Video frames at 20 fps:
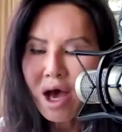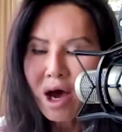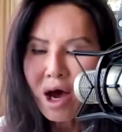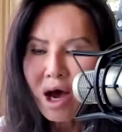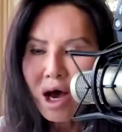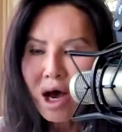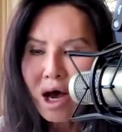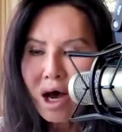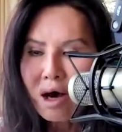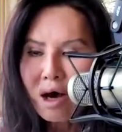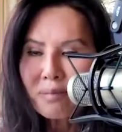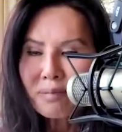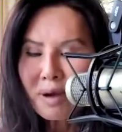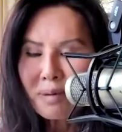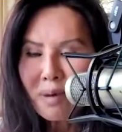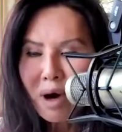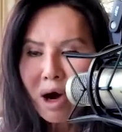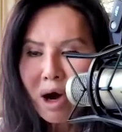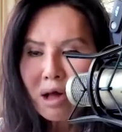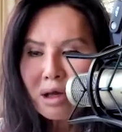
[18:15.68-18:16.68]

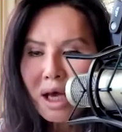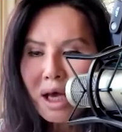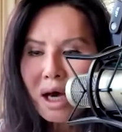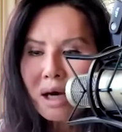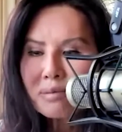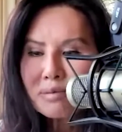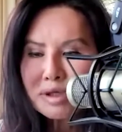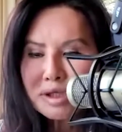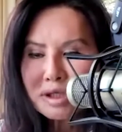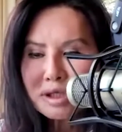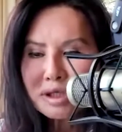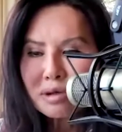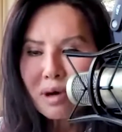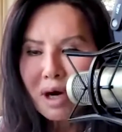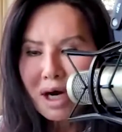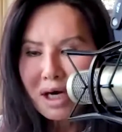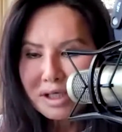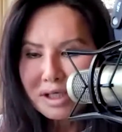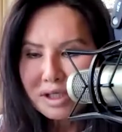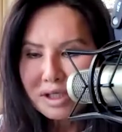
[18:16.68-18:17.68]
Bimal comes to
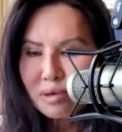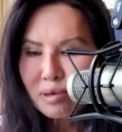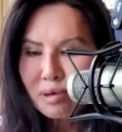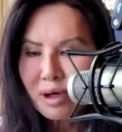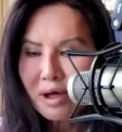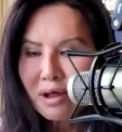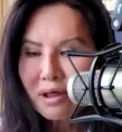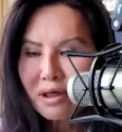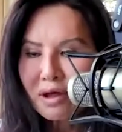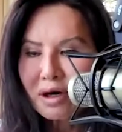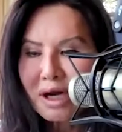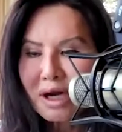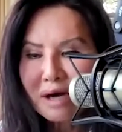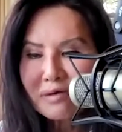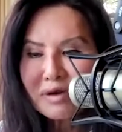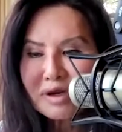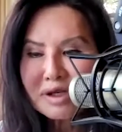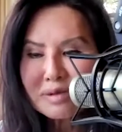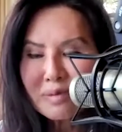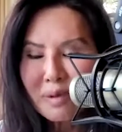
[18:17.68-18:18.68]
us with a lot of
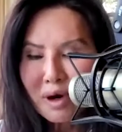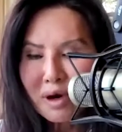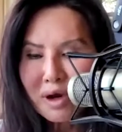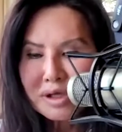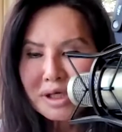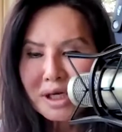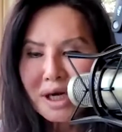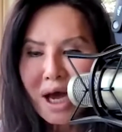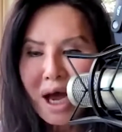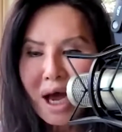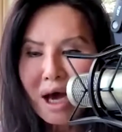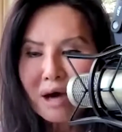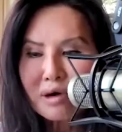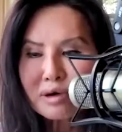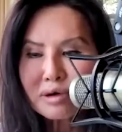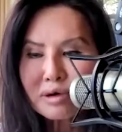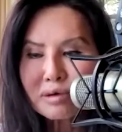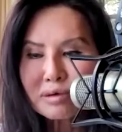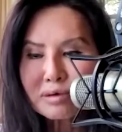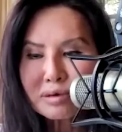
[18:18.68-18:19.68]
experience on how
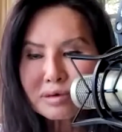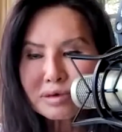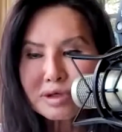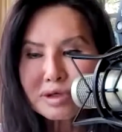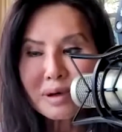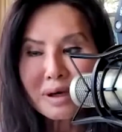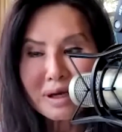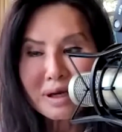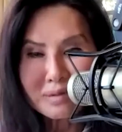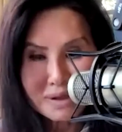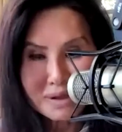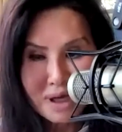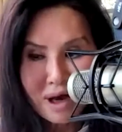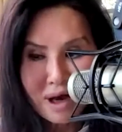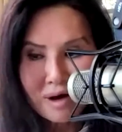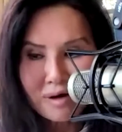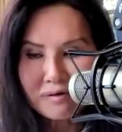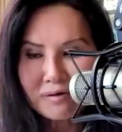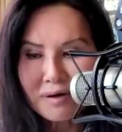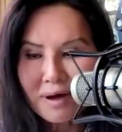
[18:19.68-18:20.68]
to do it
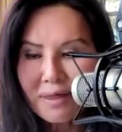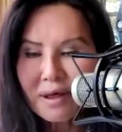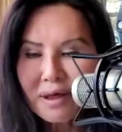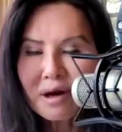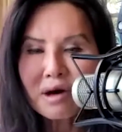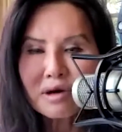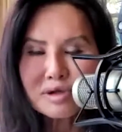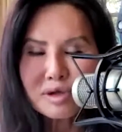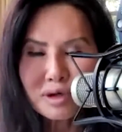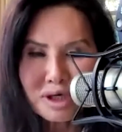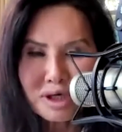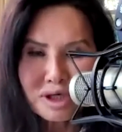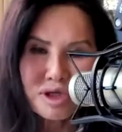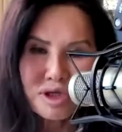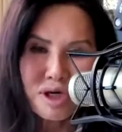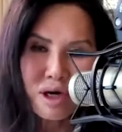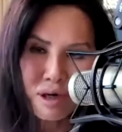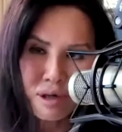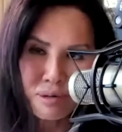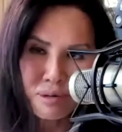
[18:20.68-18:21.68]
himself. And then also he
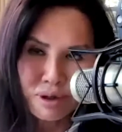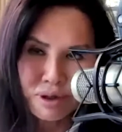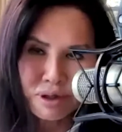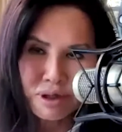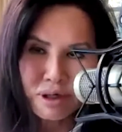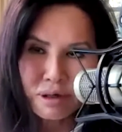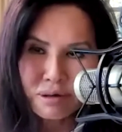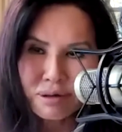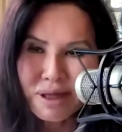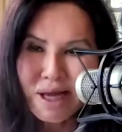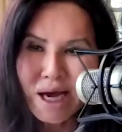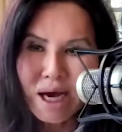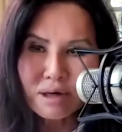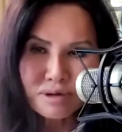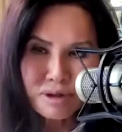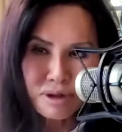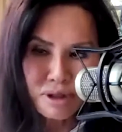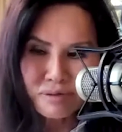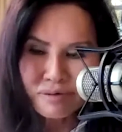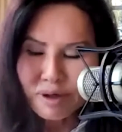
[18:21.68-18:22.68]
shared it with,
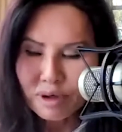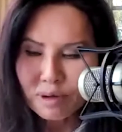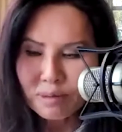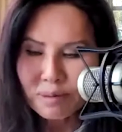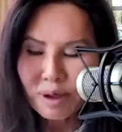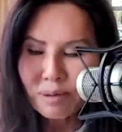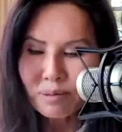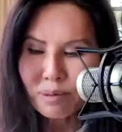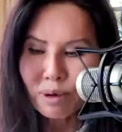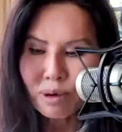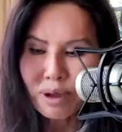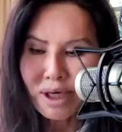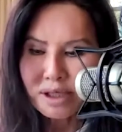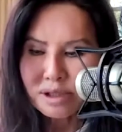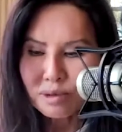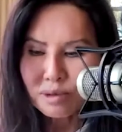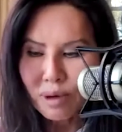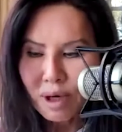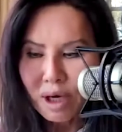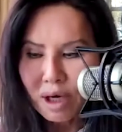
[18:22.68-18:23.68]
thousands of other people
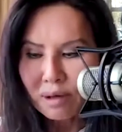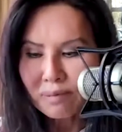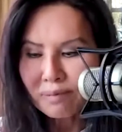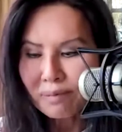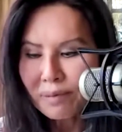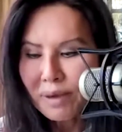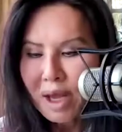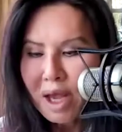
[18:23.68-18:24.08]
as well.